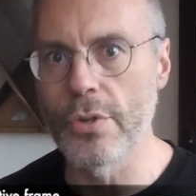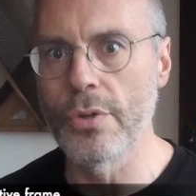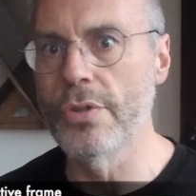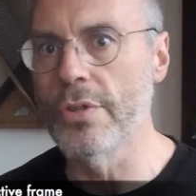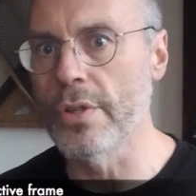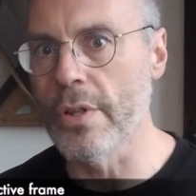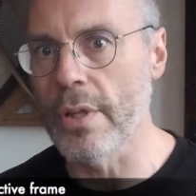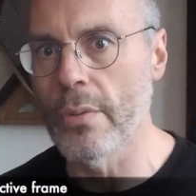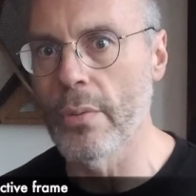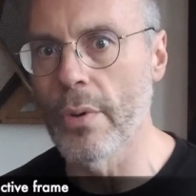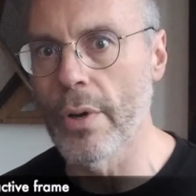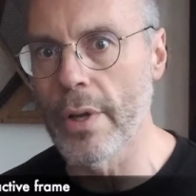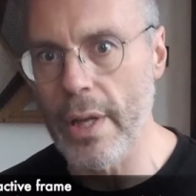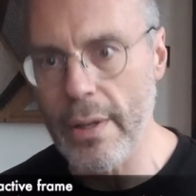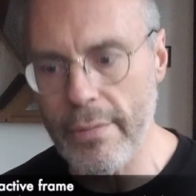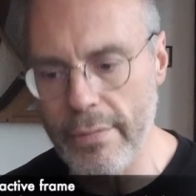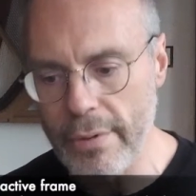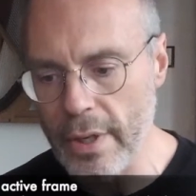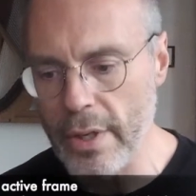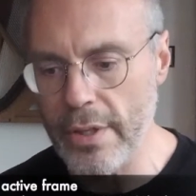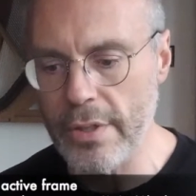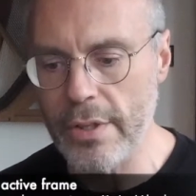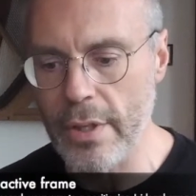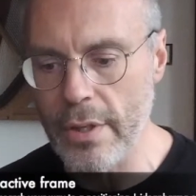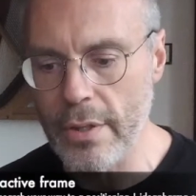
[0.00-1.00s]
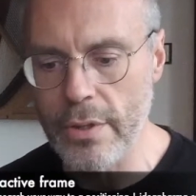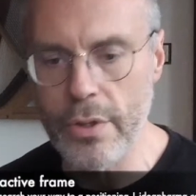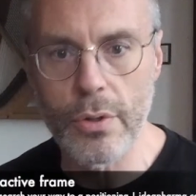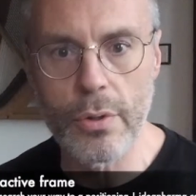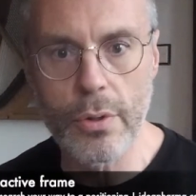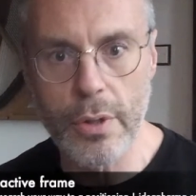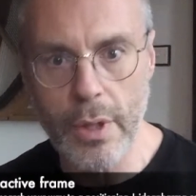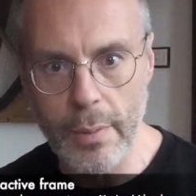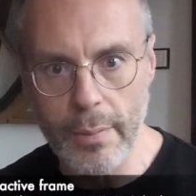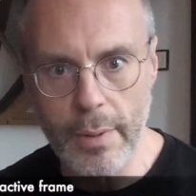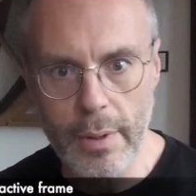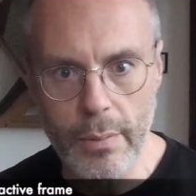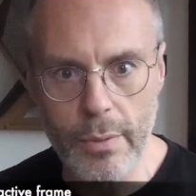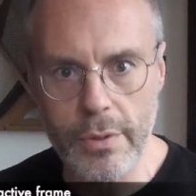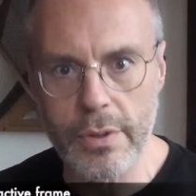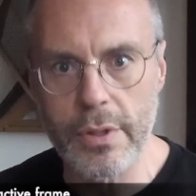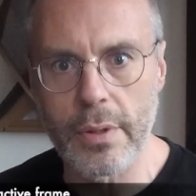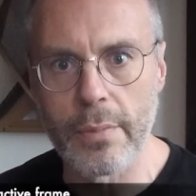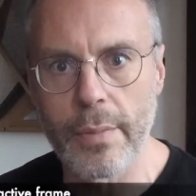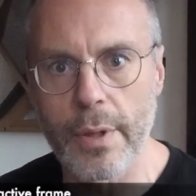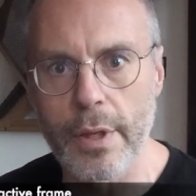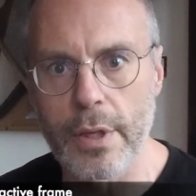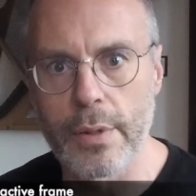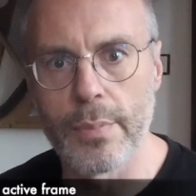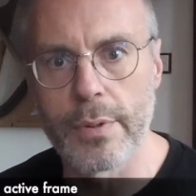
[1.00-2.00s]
using the word efficacy and you come in with something